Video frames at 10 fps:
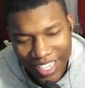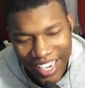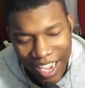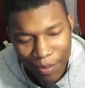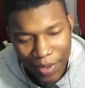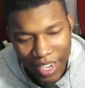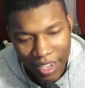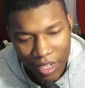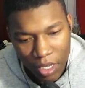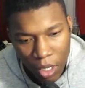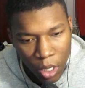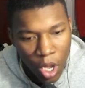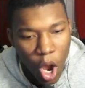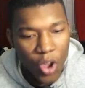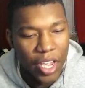You're down bad.
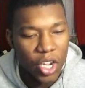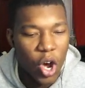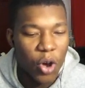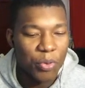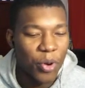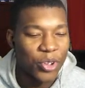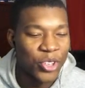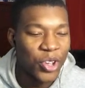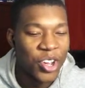Oh yeah, call bro.